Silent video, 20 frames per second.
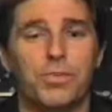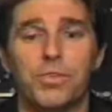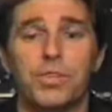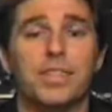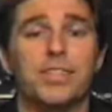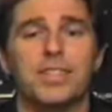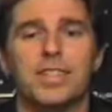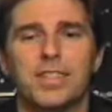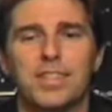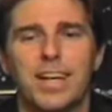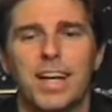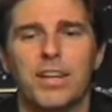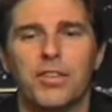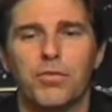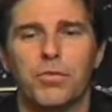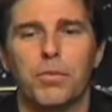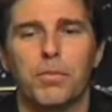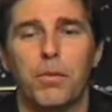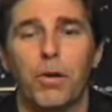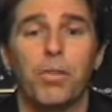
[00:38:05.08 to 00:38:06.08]
are just intense
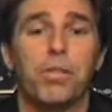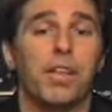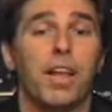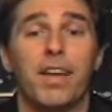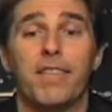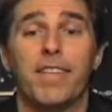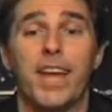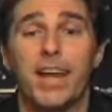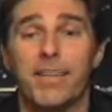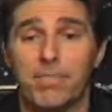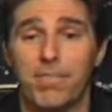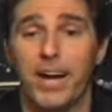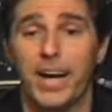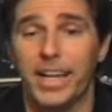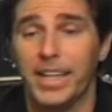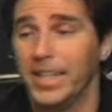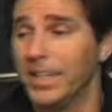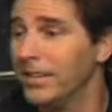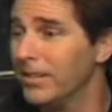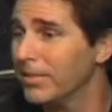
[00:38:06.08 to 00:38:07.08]
with both love and
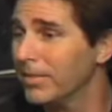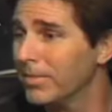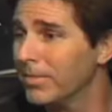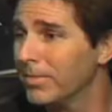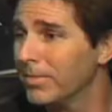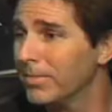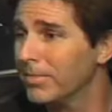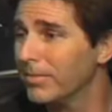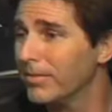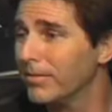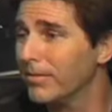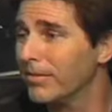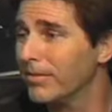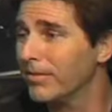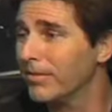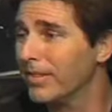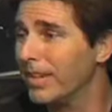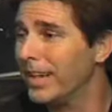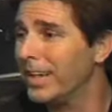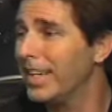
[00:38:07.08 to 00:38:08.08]
fighting.
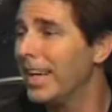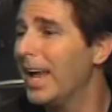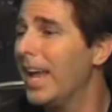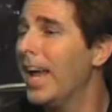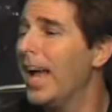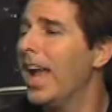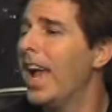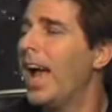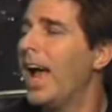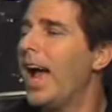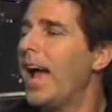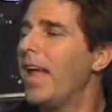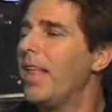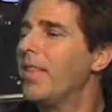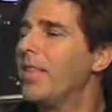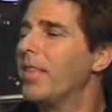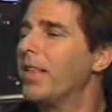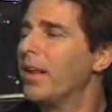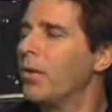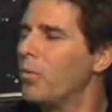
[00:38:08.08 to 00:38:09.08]
Right?
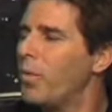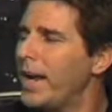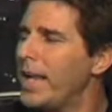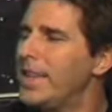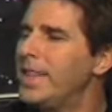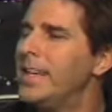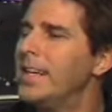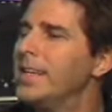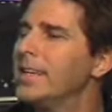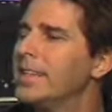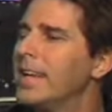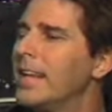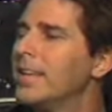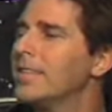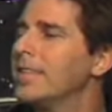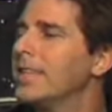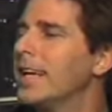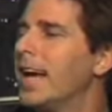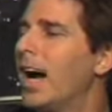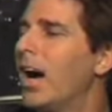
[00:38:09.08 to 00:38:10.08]
And rate the
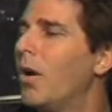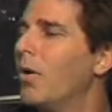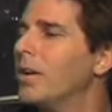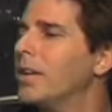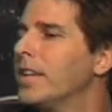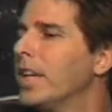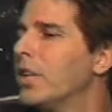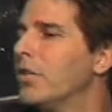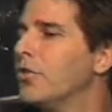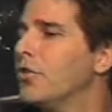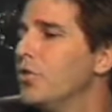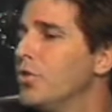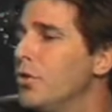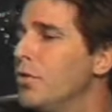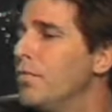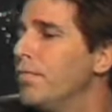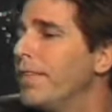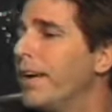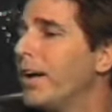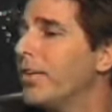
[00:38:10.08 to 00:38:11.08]
intensity, how intense you
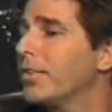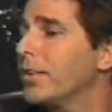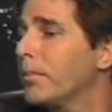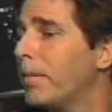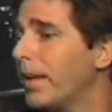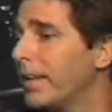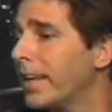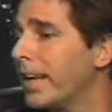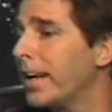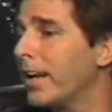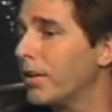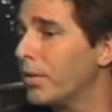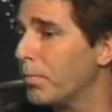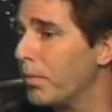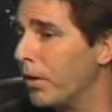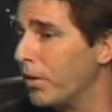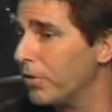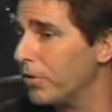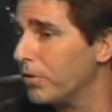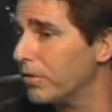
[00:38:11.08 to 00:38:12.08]
felt about that other
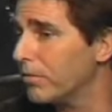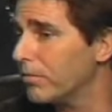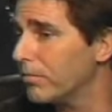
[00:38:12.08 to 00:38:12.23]
person.